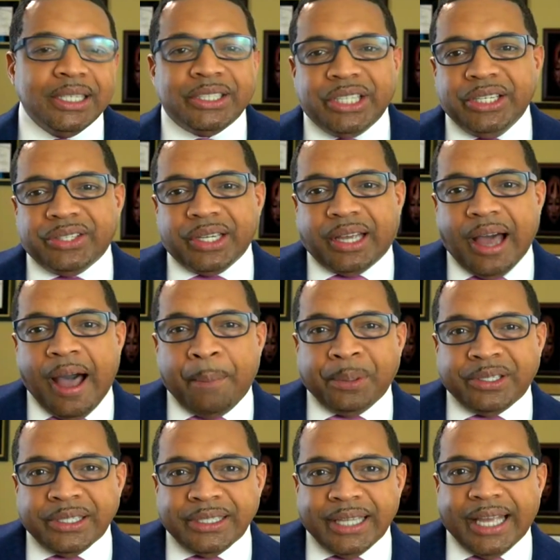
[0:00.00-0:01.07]
She's
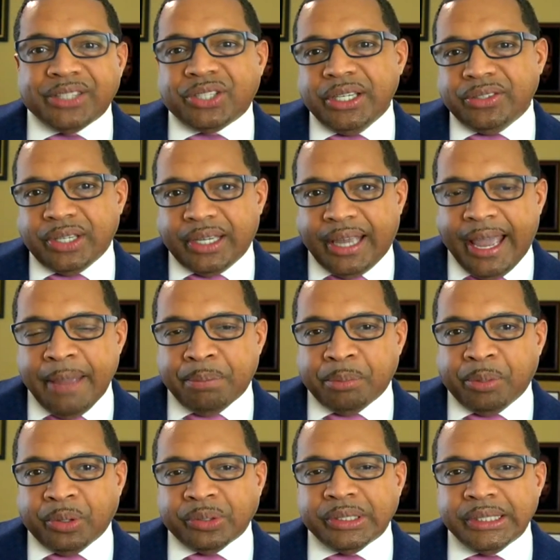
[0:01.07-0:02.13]
incompetent and she's
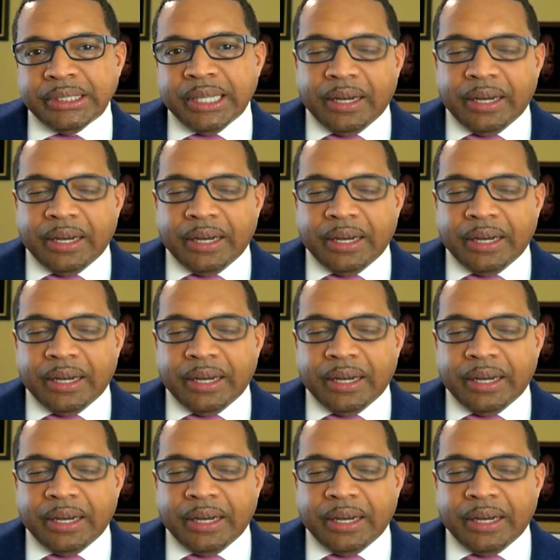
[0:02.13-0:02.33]
incapable